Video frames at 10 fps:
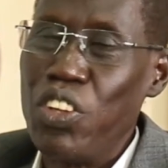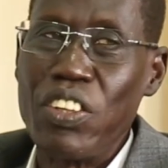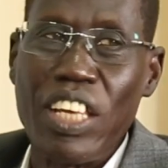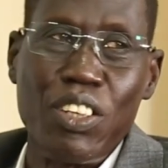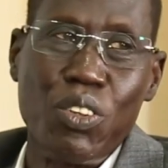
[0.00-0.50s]

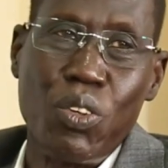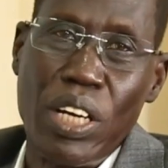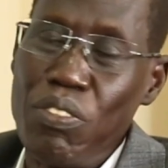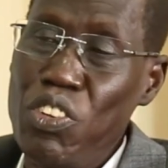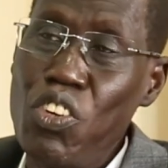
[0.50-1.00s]
think that you
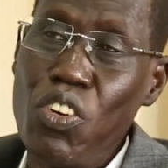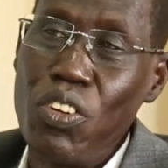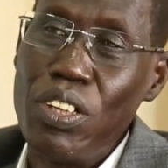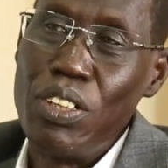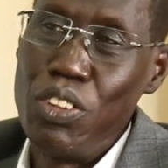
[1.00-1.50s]
have
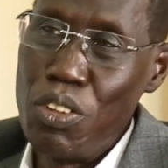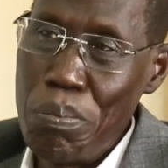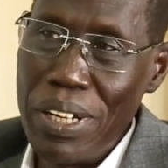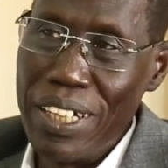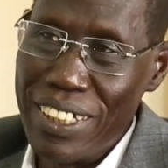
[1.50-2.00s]
new
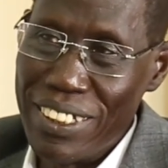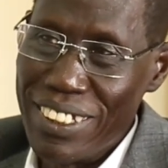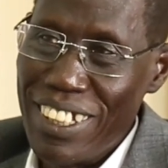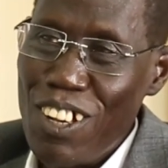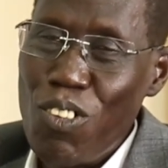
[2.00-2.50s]

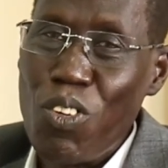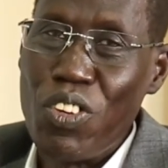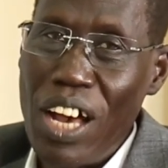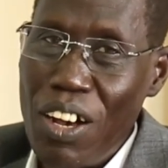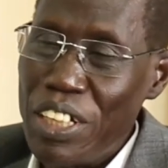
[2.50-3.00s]
buildings
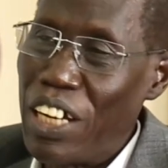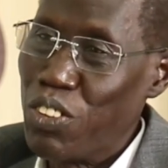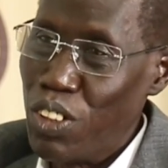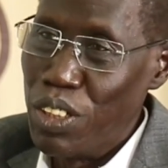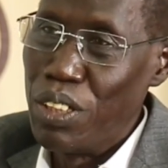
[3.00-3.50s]
without
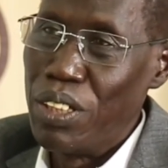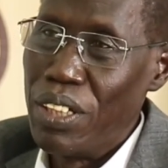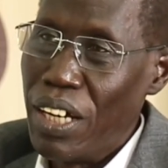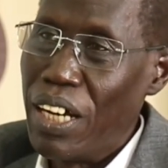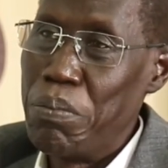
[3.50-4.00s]
actually
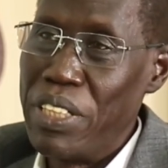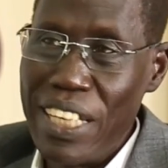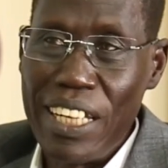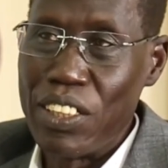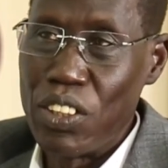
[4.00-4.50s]

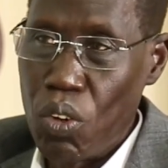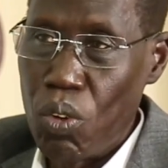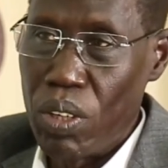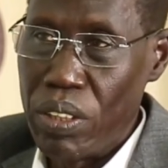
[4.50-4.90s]
maintaining the old